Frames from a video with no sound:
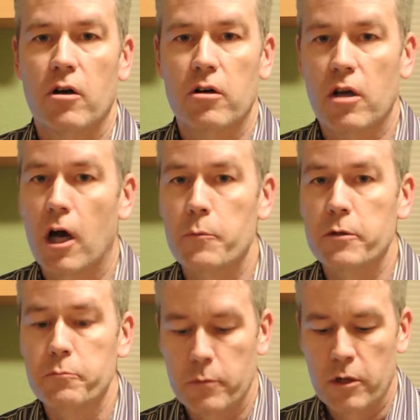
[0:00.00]

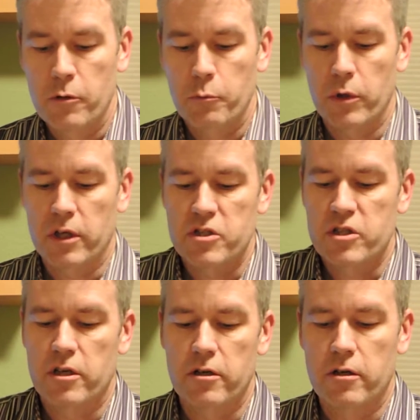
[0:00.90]
common, but
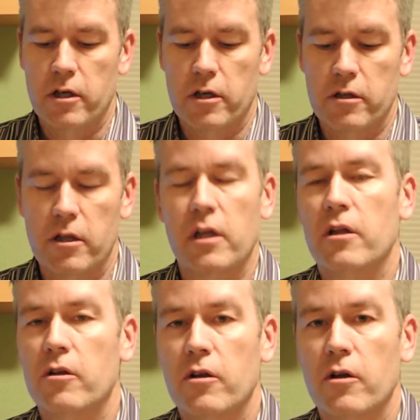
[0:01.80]
consider
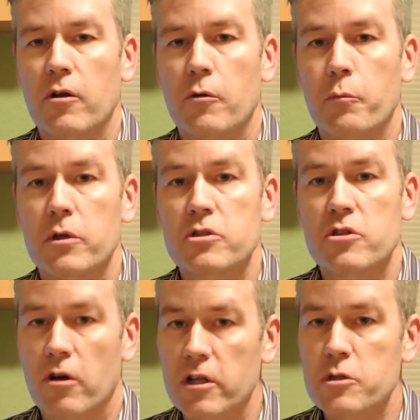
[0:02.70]

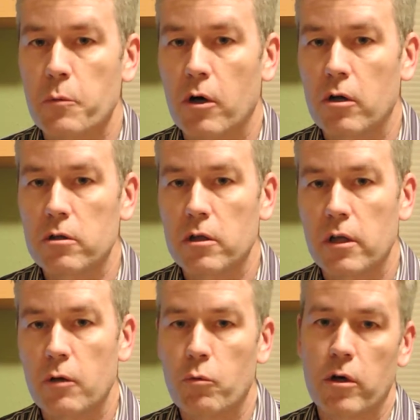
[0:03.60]
starting small
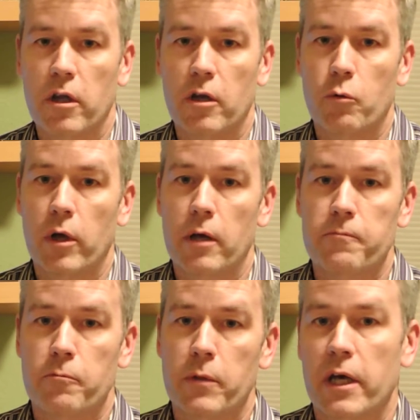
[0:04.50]
and working your way up
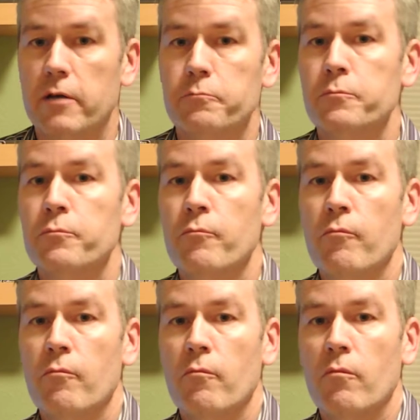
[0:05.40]
from that.
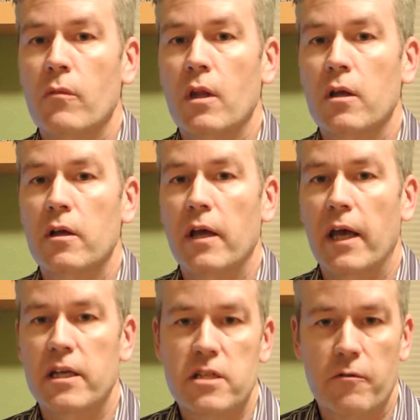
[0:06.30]

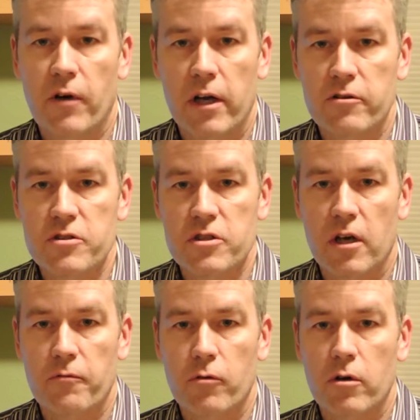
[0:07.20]
Antivirus
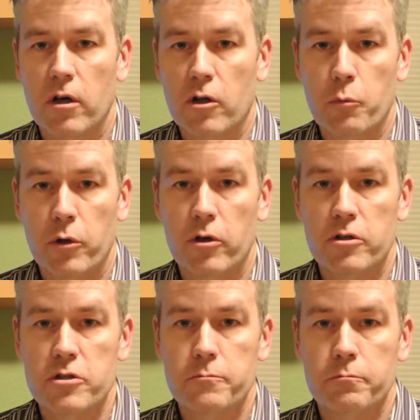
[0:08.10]
software on
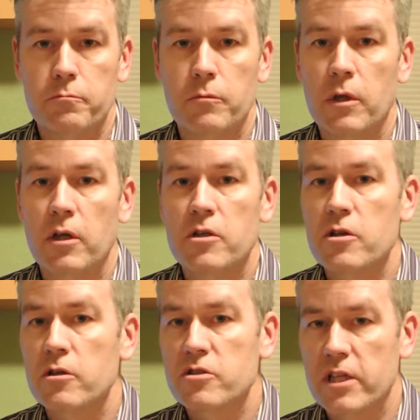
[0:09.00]
computers.
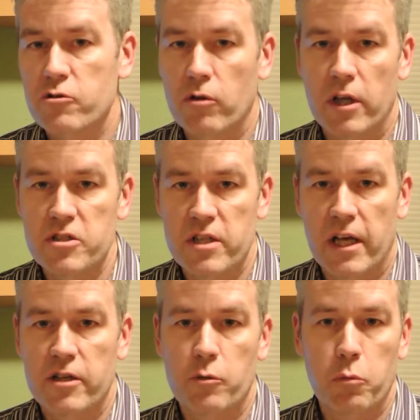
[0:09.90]
Centralize
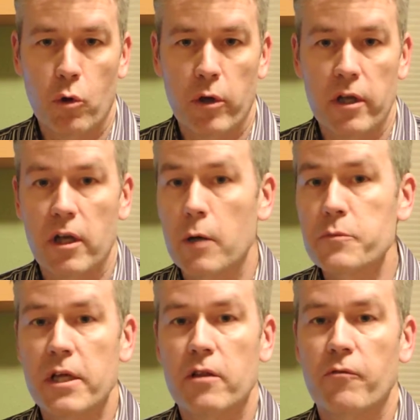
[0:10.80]
that, deploy it,
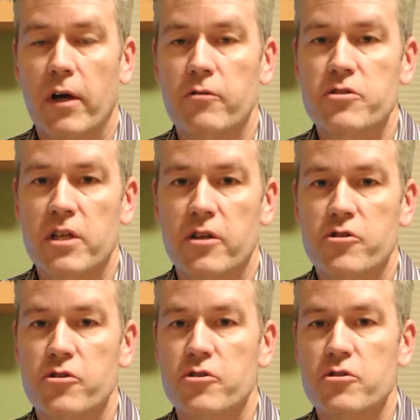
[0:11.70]
update the virus
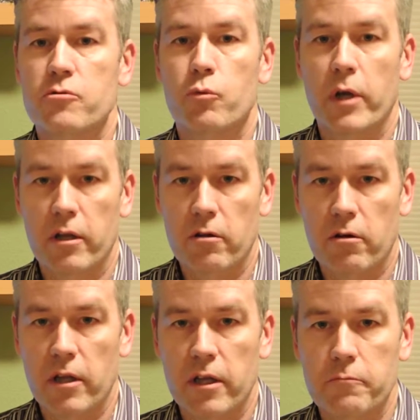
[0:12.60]
signatures
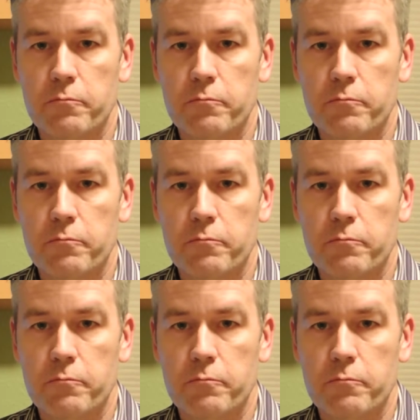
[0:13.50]
regularly.